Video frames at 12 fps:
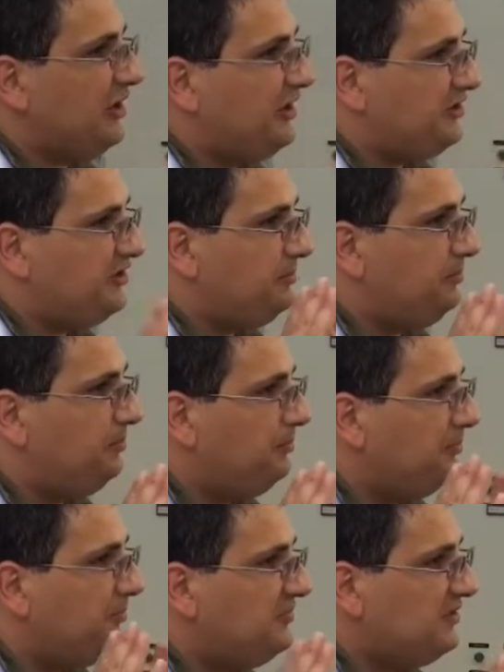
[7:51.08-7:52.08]
charged
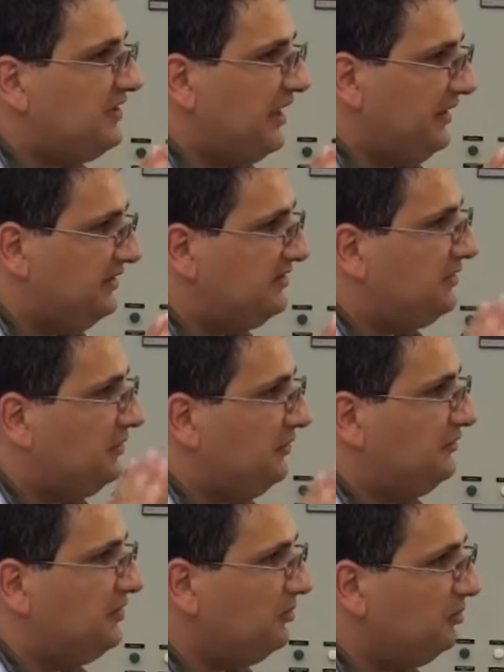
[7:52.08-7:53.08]
sides
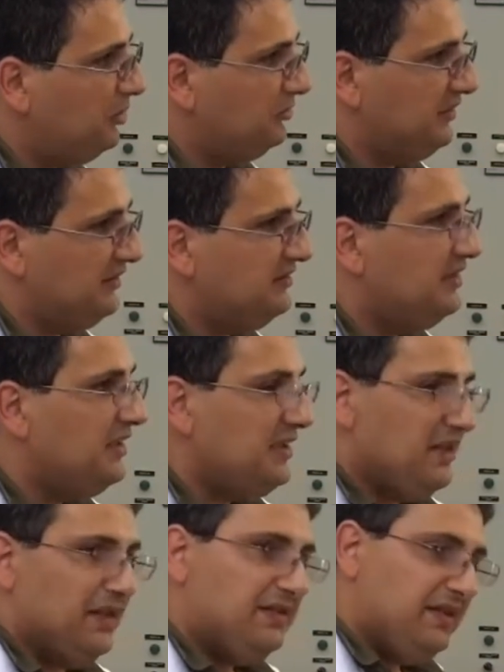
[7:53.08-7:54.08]
of the component.
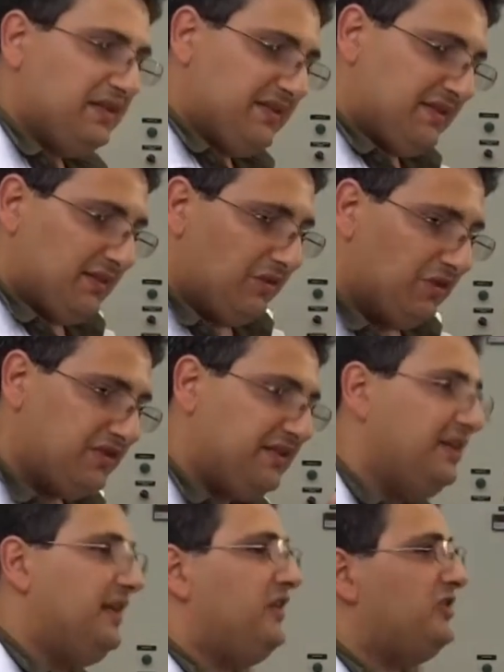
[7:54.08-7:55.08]
This
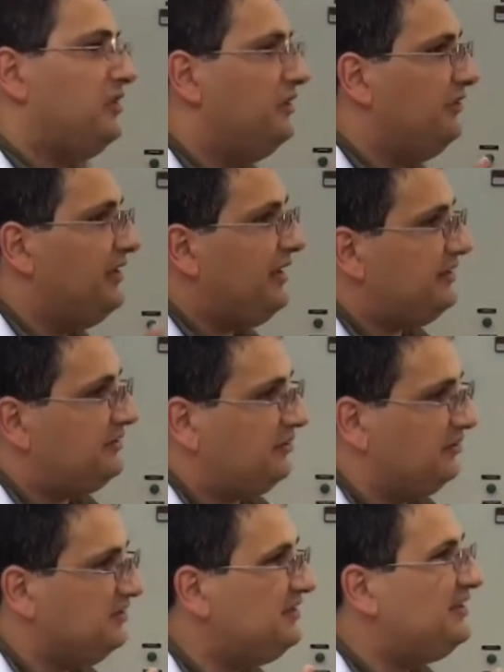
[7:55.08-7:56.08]
oscillation of
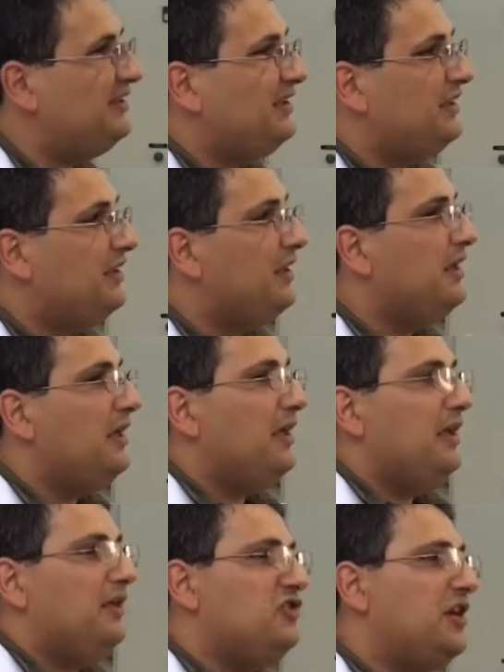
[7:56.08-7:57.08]
electrons
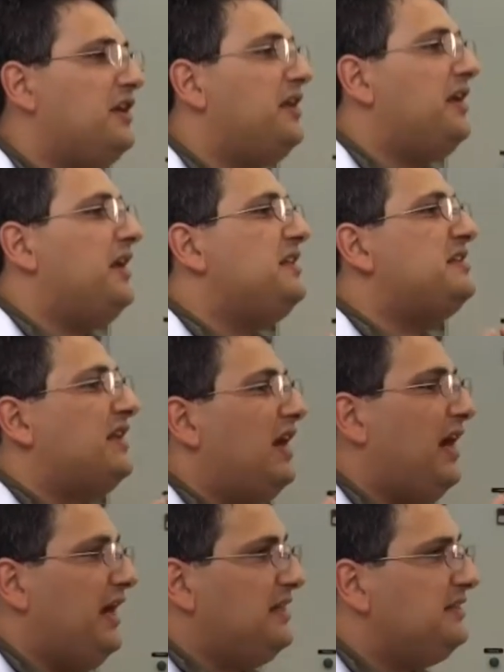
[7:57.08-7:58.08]
generates
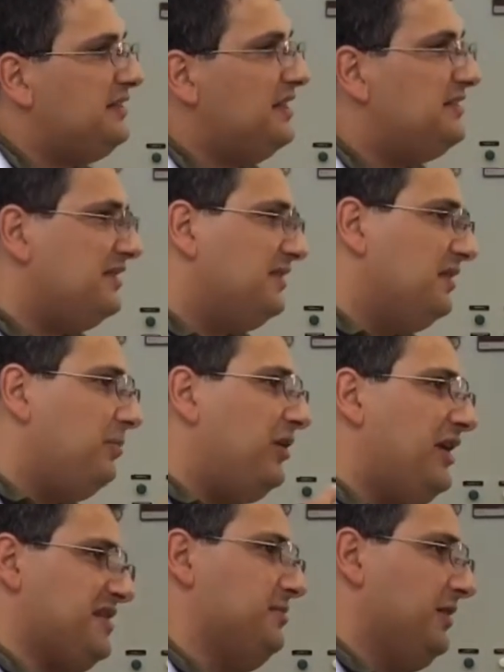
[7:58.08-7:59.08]
high intensity
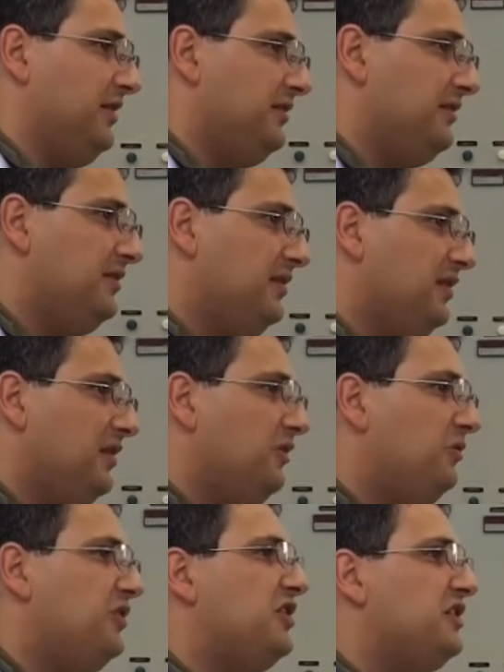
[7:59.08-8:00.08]
plasma,
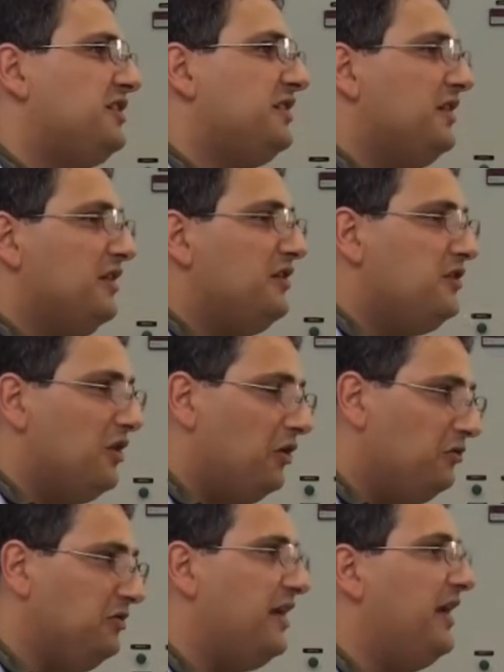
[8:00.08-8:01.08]
which is
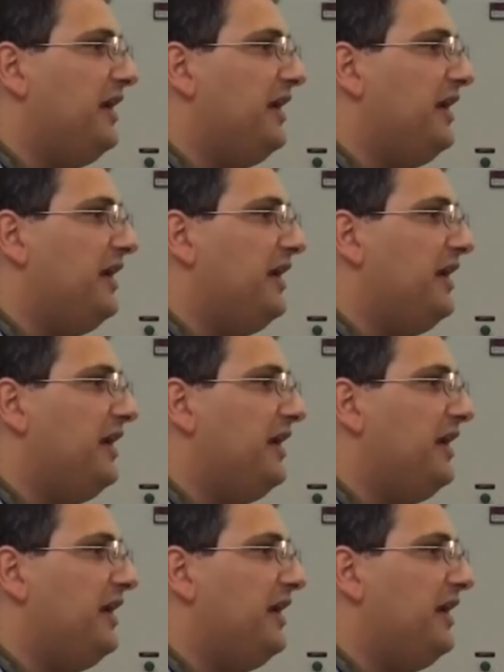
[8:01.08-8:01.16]
known